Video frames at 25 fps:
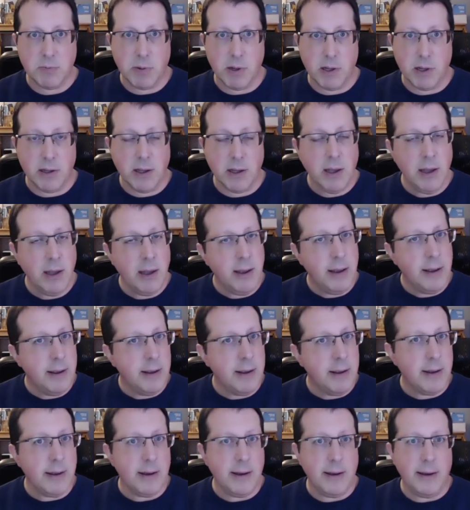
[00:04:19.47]
But
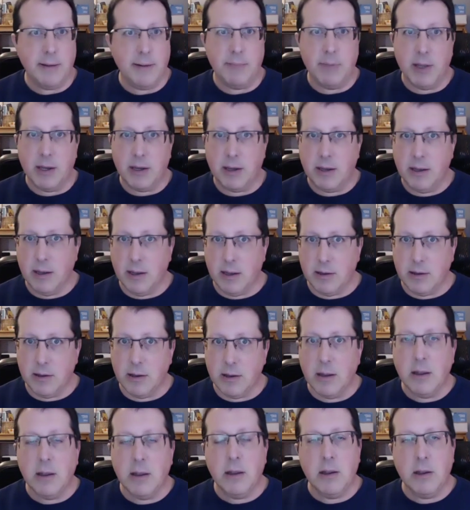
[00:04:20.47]
again,
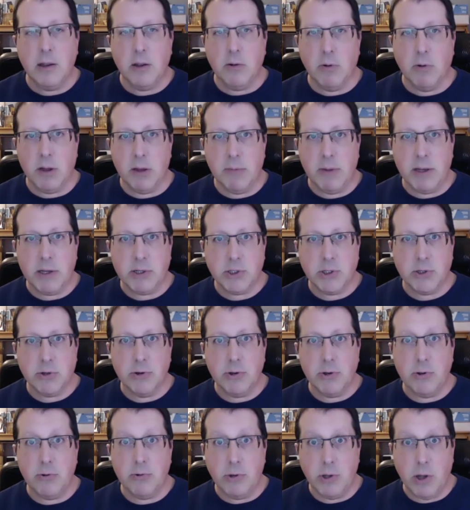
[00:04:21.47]
you want to make sure
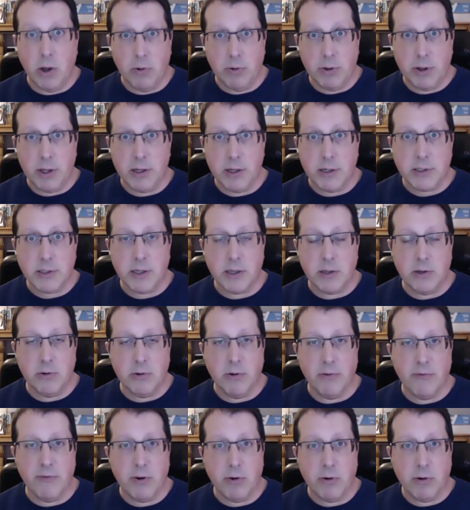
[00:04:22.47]
you know this, that
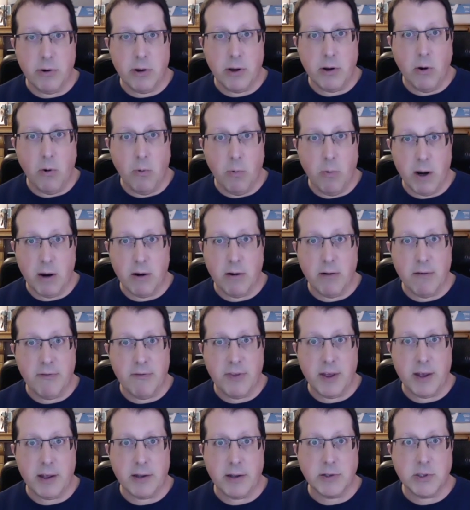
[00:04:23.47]
you're very aware of
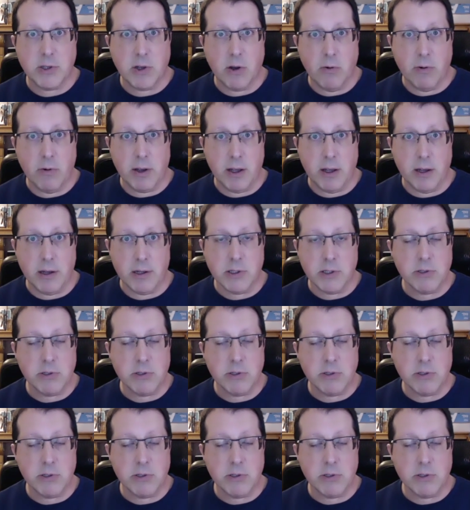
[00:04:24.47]
things going in.